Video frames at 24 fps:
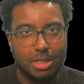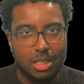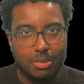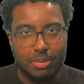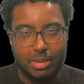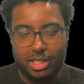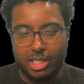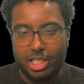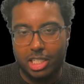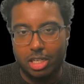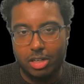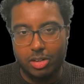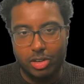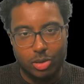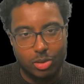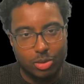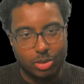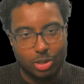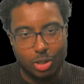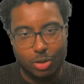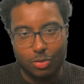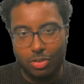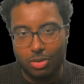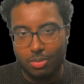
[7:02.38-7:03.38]
material.
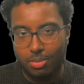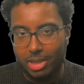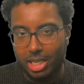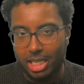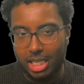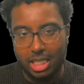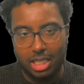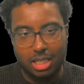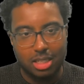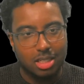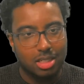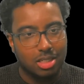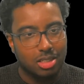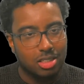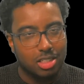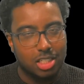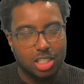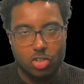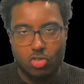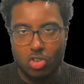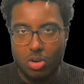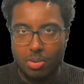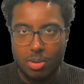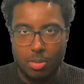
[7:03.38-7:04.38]
So for me,
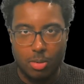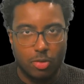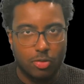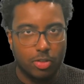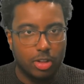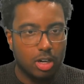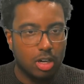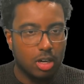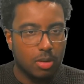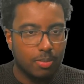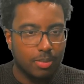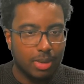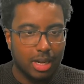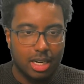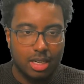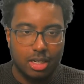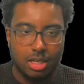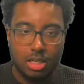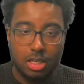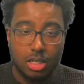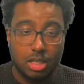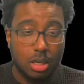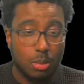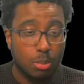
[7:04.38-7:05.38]
strip him of the armband,
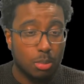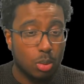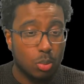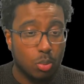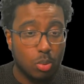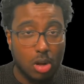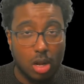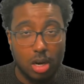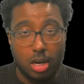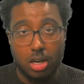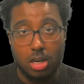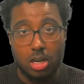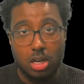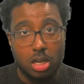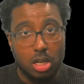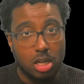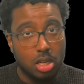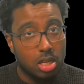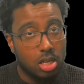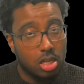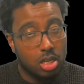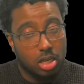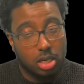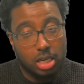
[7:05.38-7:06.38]
number 1.
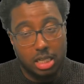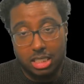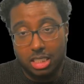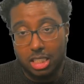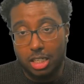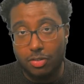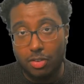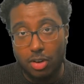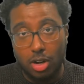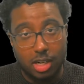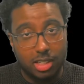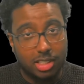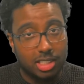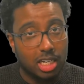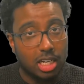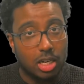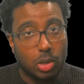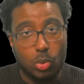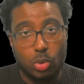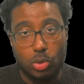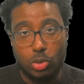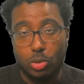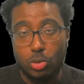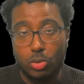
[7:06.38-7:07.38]
Let's see if Arteta
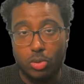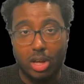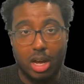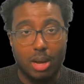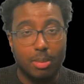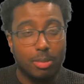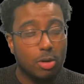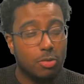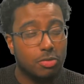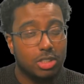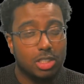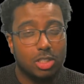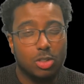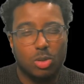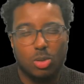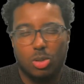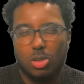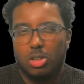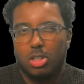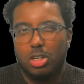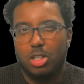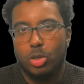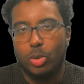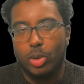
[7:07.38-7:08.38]
will do that. Obviously not going
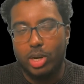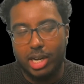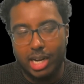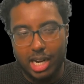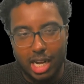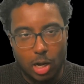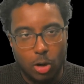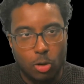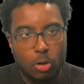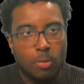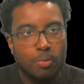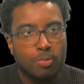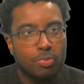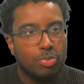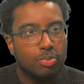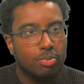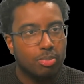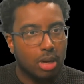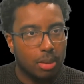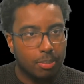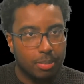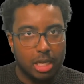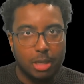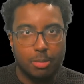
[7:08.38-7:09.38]
to do it now,
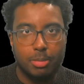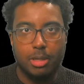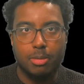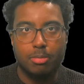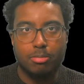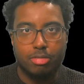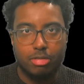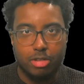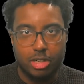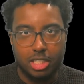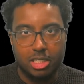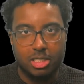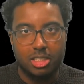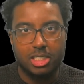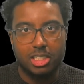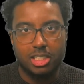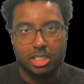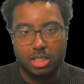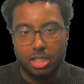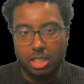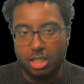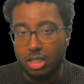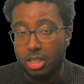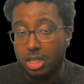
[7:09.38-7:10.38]
but maybe in
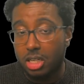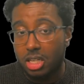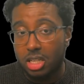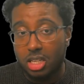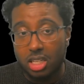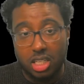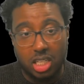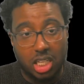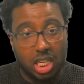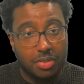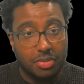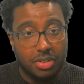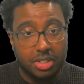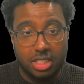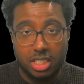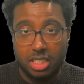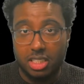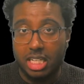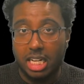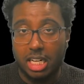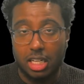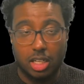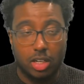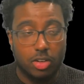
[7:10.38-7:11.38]
pre-season, give it to
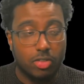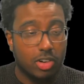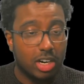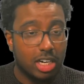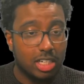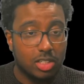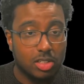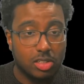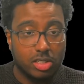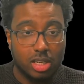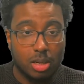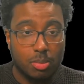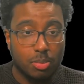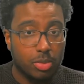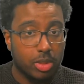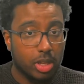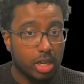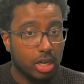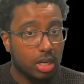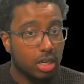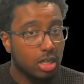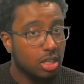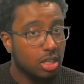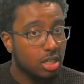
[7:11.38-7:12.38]
Declan Rice or
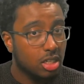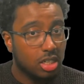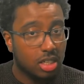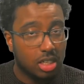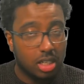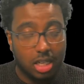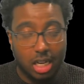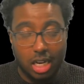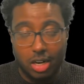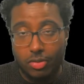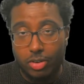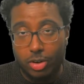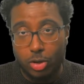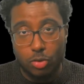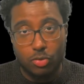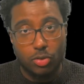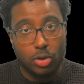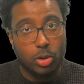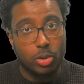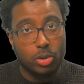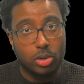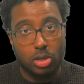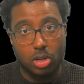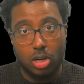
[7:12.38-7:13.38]
something. Get rid of
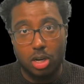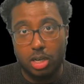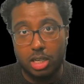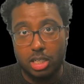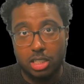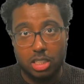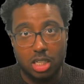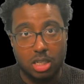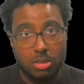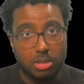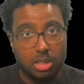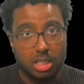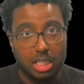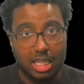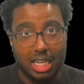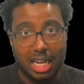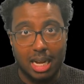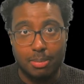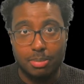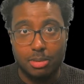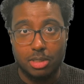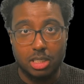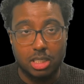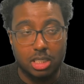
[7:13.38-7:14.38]
Odegaard in terms of the
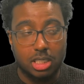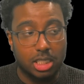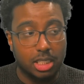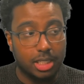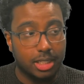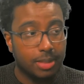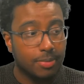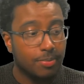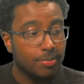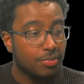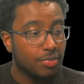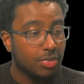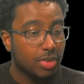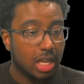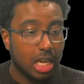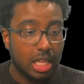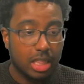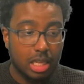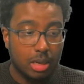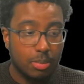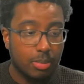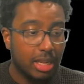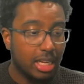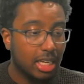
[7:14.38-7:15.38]
captaincy, and
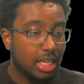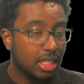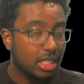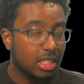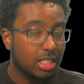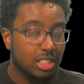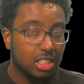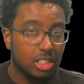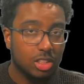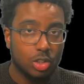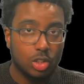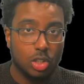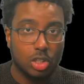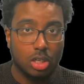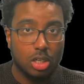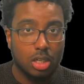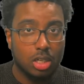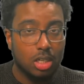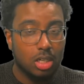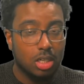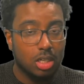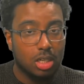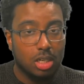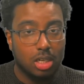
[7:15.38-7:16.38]
then make a decision.
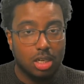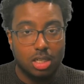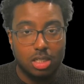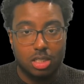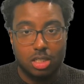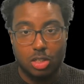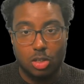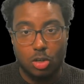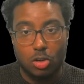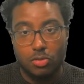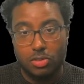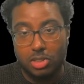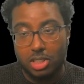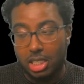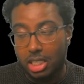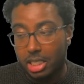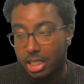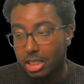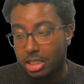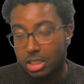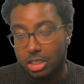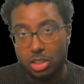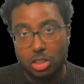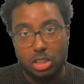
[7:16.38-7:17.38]
Listen, obviously
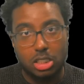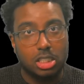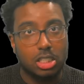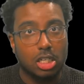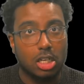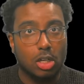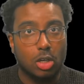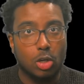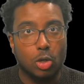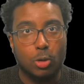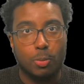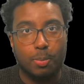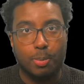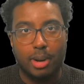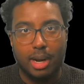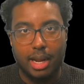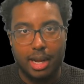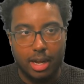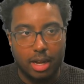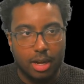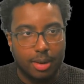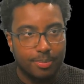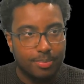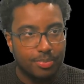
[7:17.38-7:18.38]
he's still a good
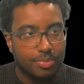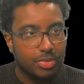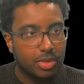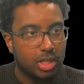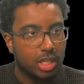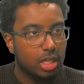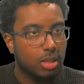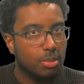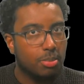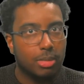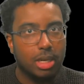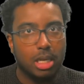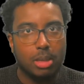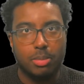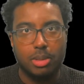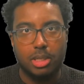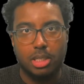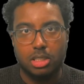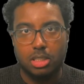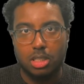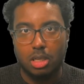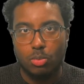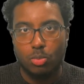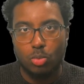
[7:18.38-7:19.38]
player. Maybe
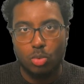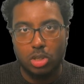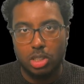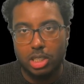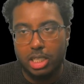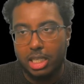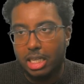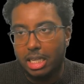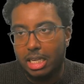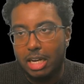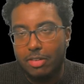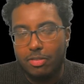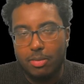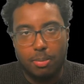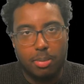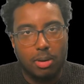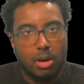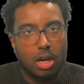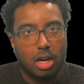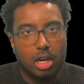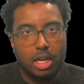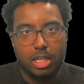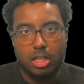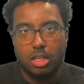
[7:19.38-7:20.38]
he can have a
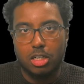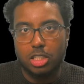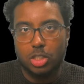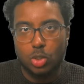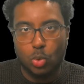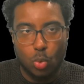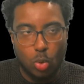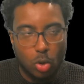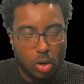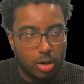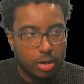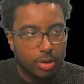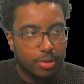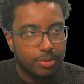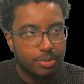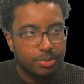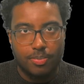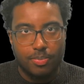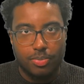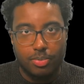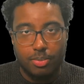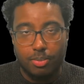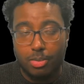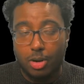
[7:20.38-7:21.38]
part in our squad,
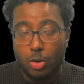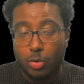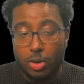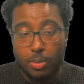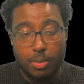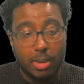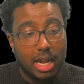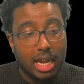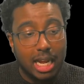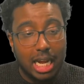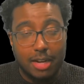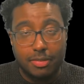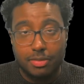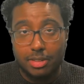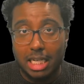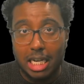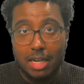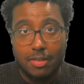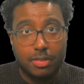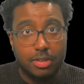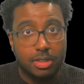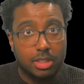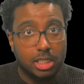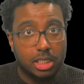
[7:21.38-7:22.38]
but we might have to have
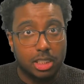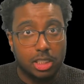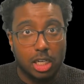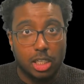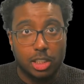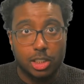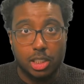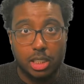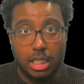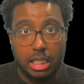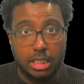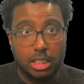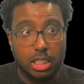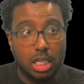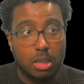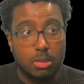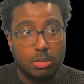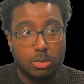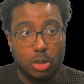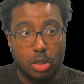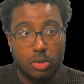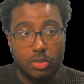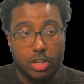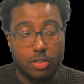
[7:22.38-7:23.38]
a discussion in terms
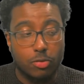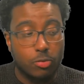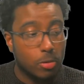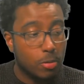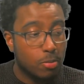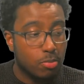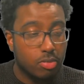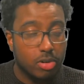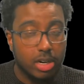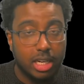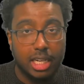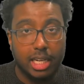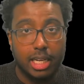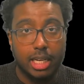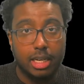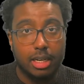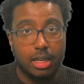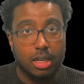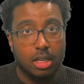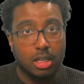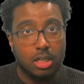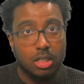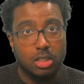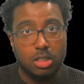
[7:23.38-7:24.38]
of if we bring in,
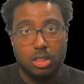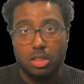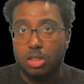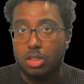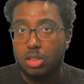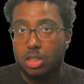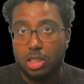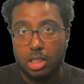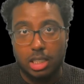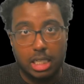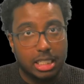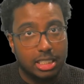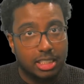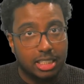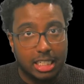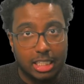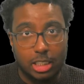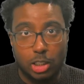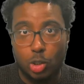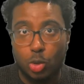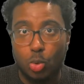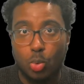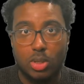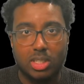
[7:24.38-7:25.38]
let's say,
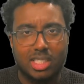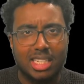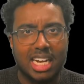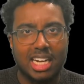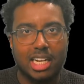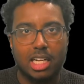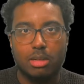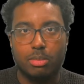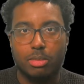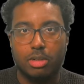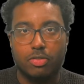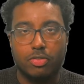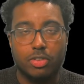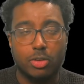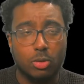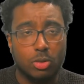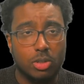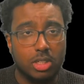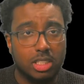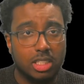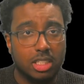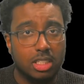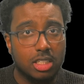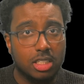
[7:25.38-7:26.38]
2 attacking
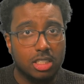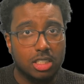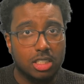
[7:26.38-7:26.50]
midfielders in the